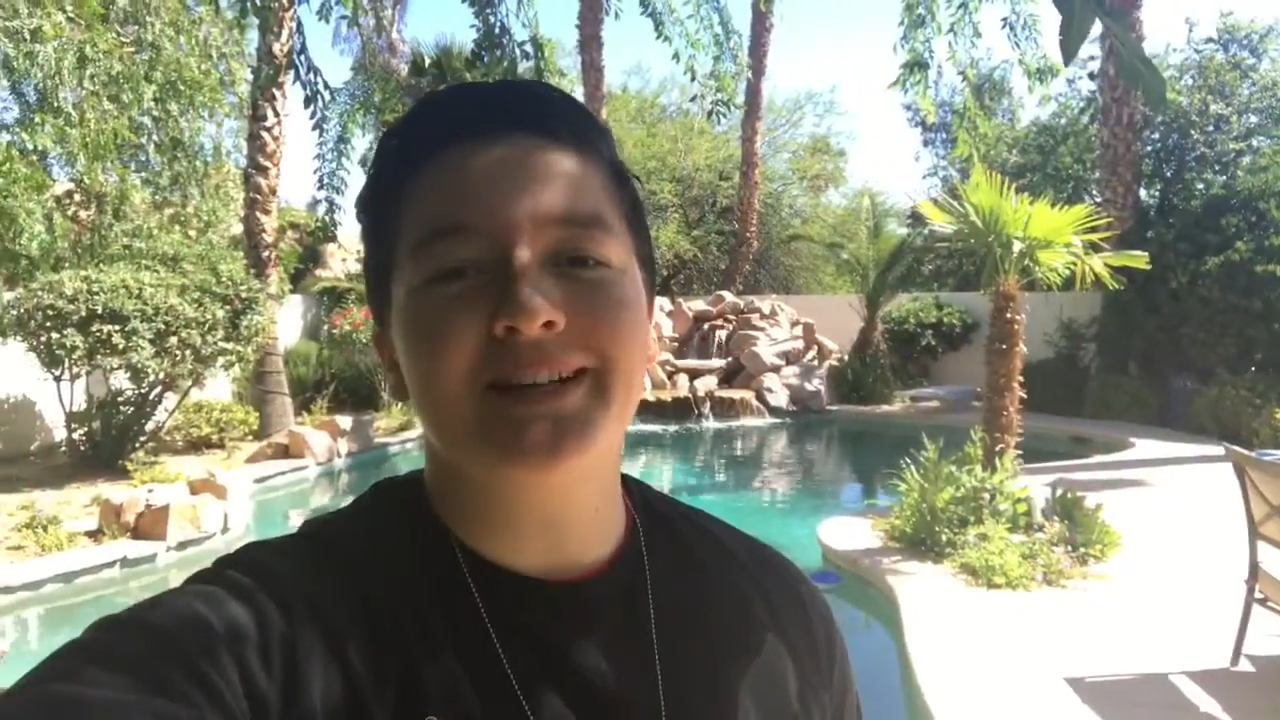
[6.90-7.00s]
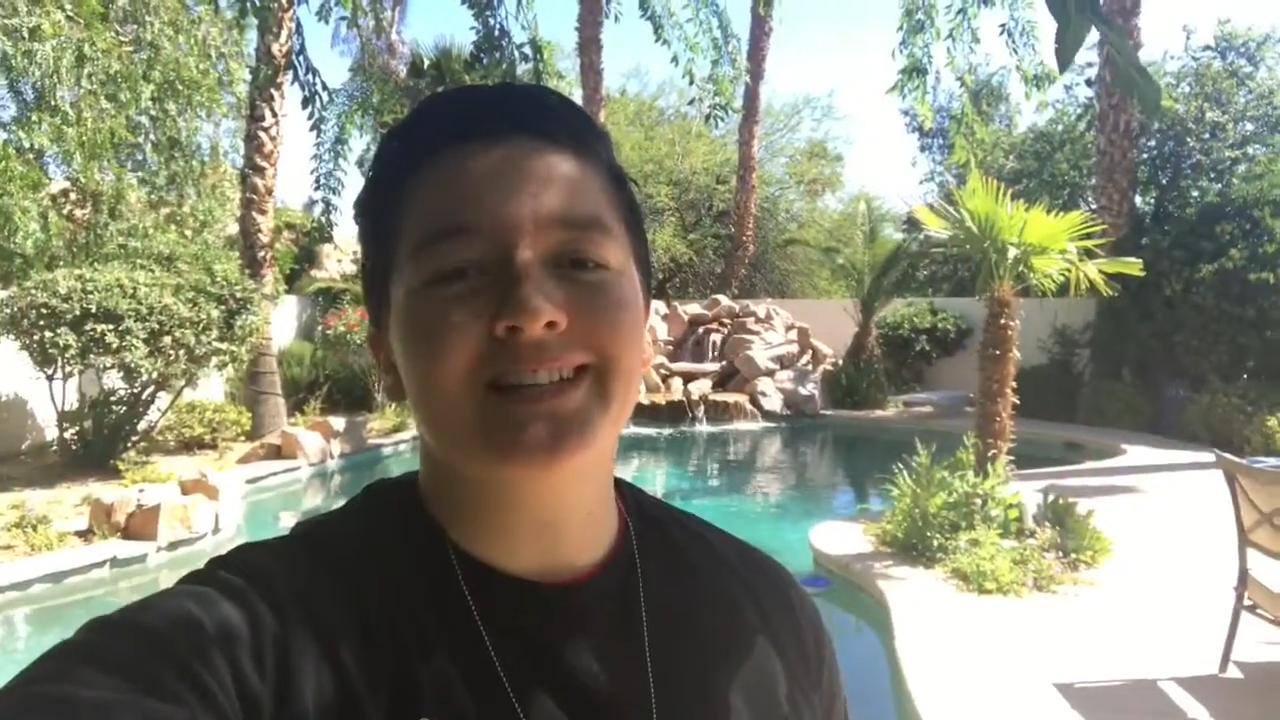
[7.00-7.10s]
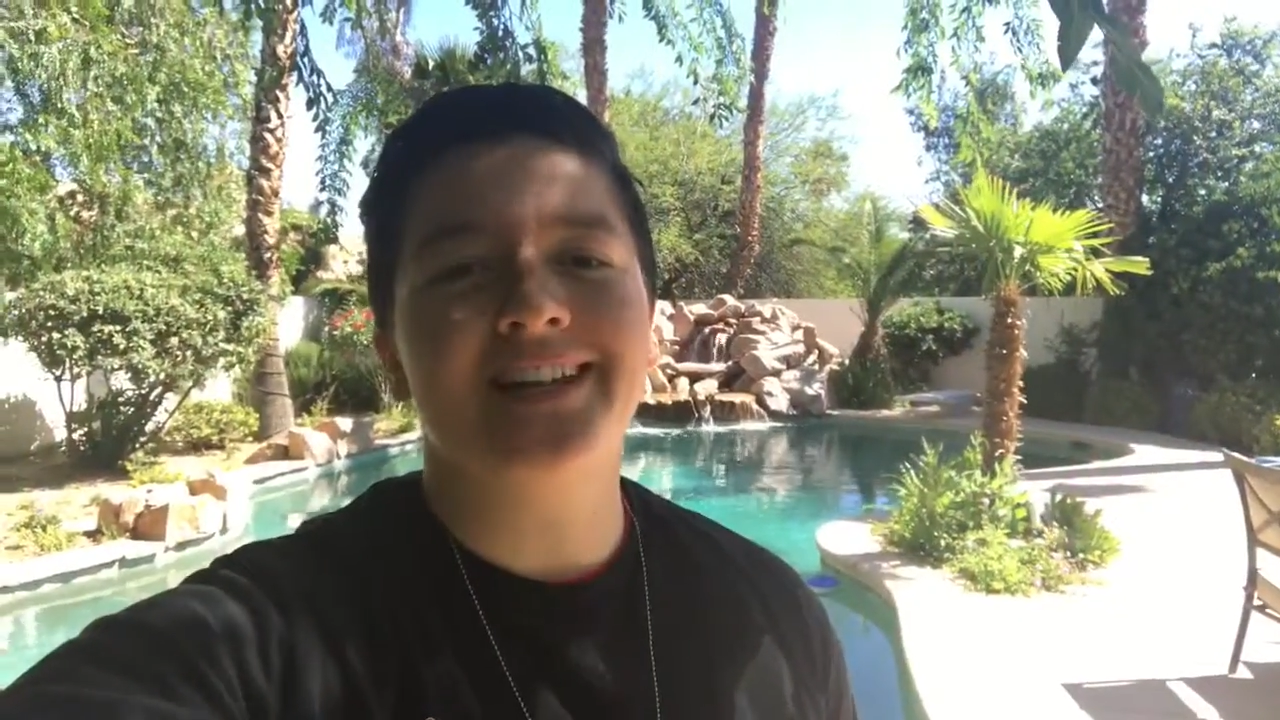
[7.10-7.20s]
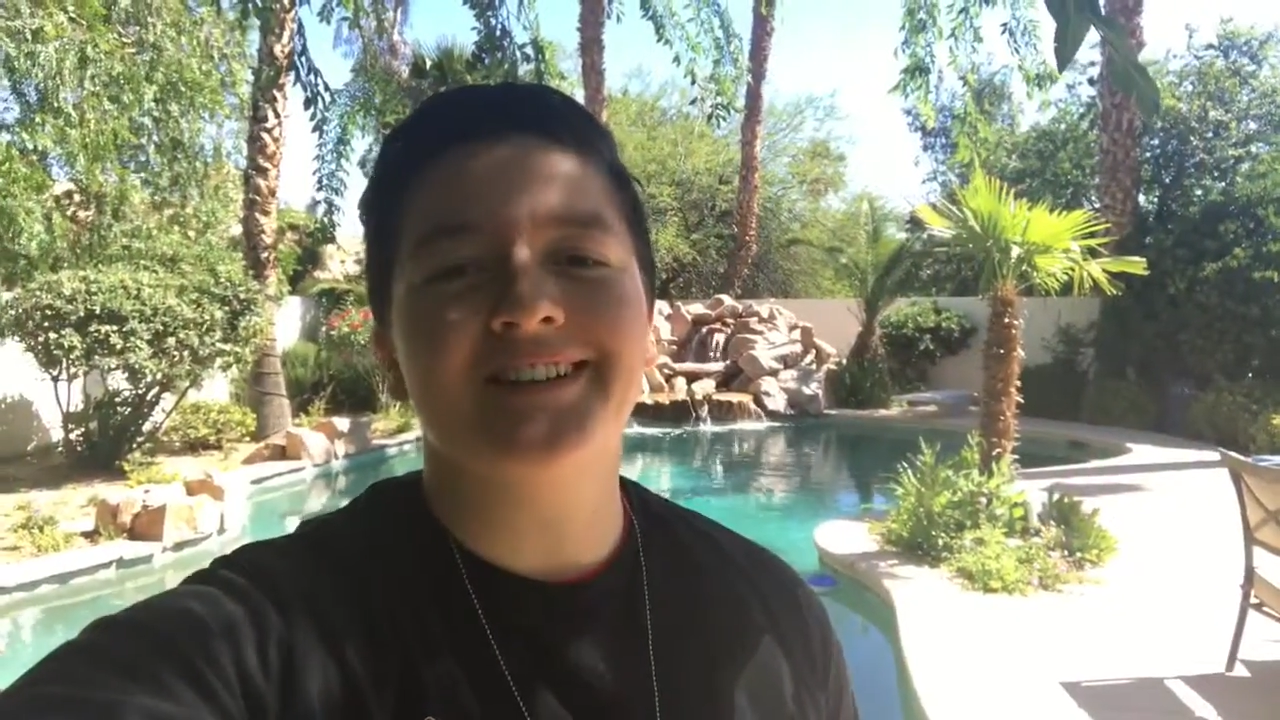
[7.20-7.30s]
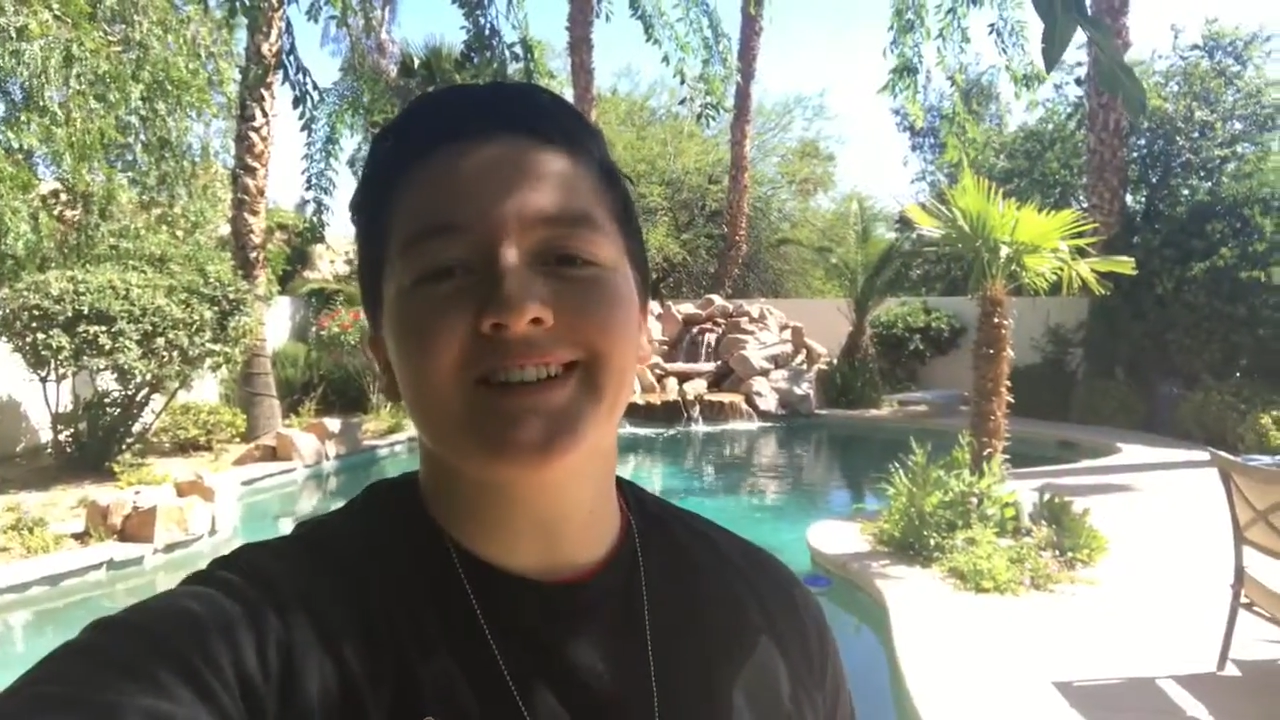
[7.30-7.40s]
by
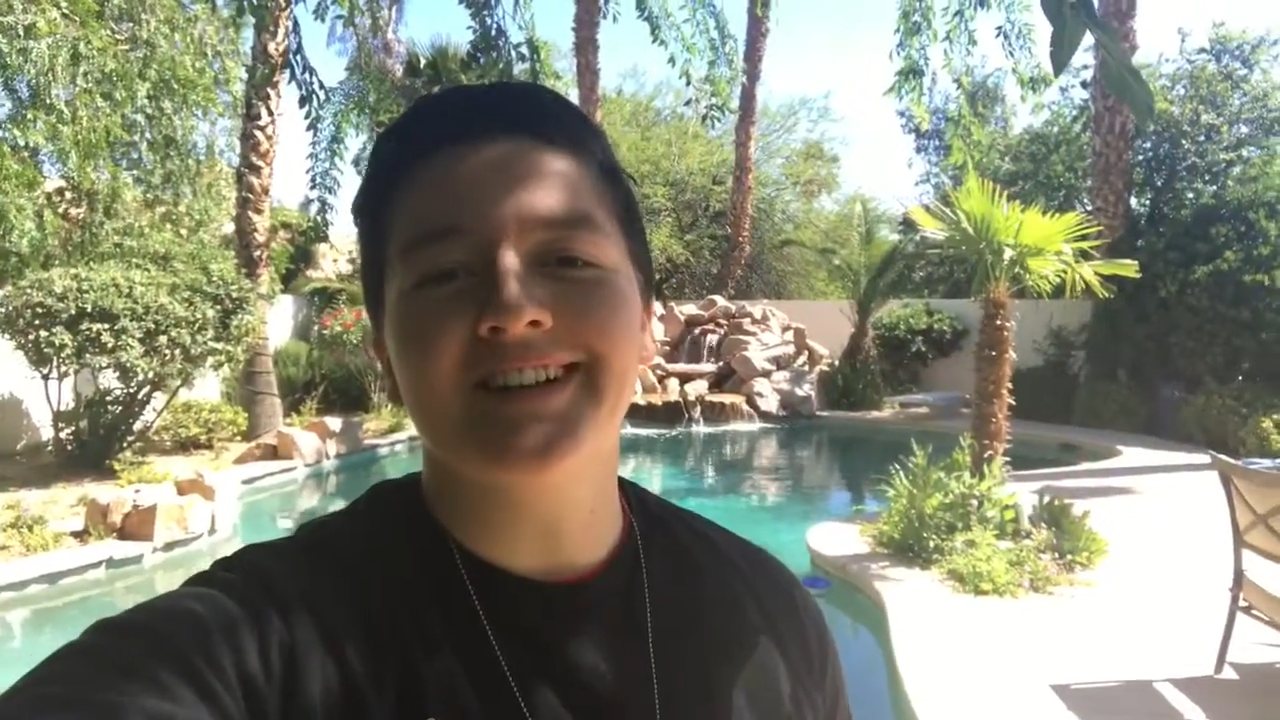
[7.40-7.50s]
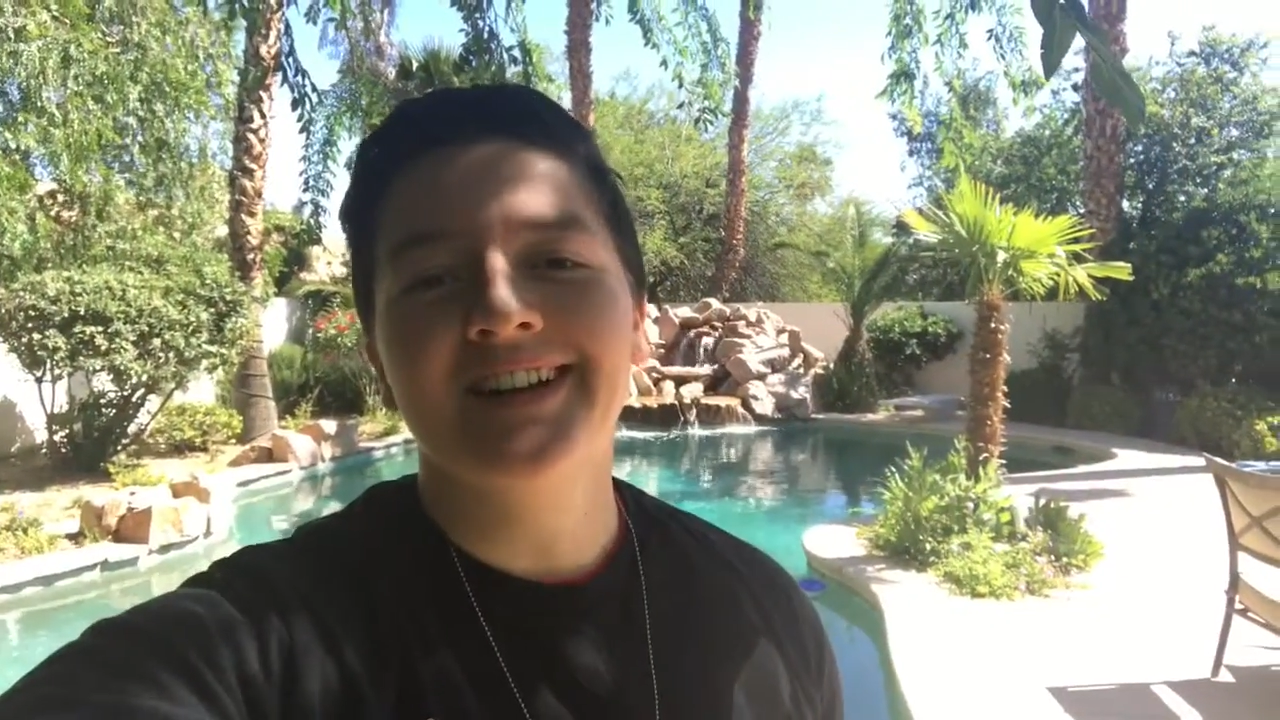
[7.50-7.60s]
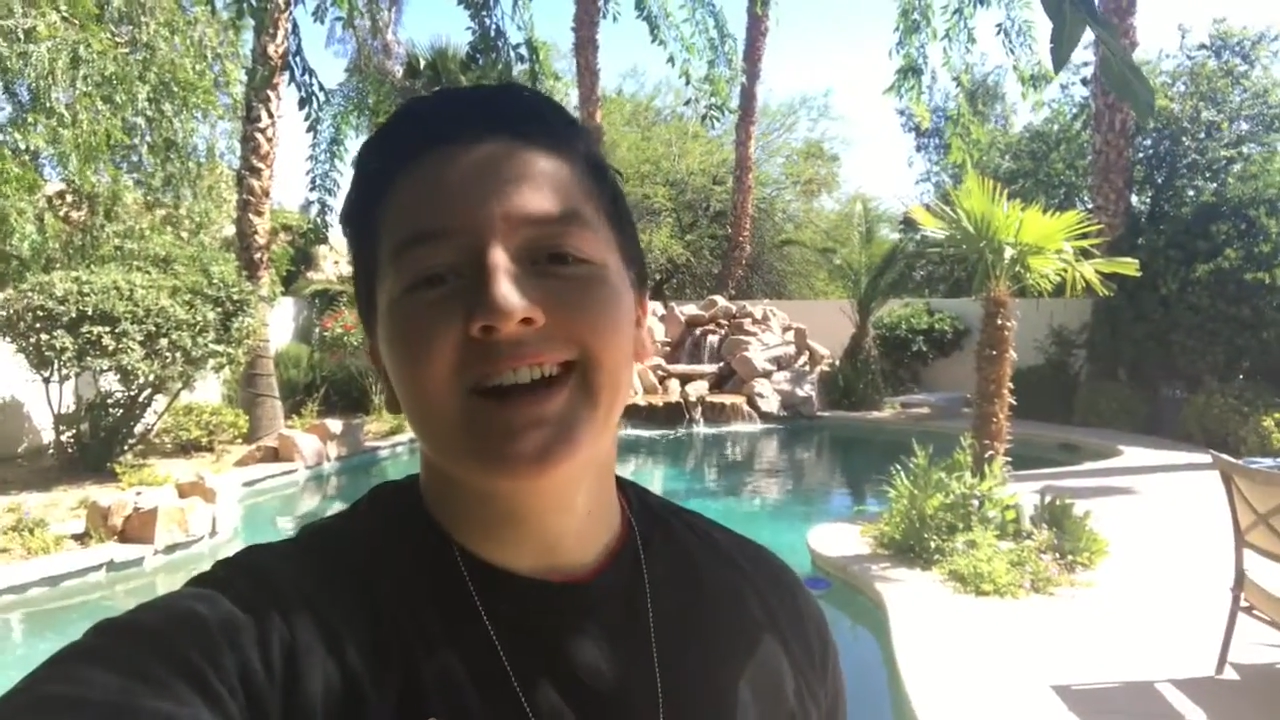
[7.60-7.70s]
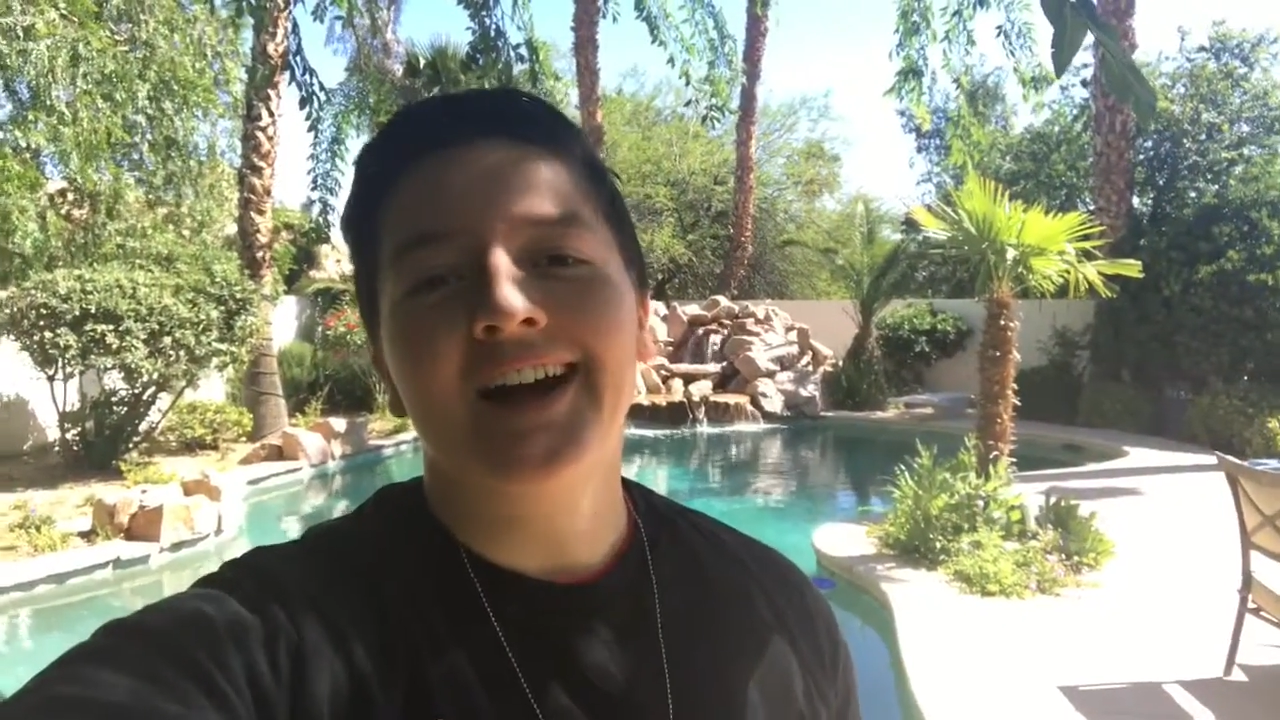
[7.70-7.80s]
Taylor.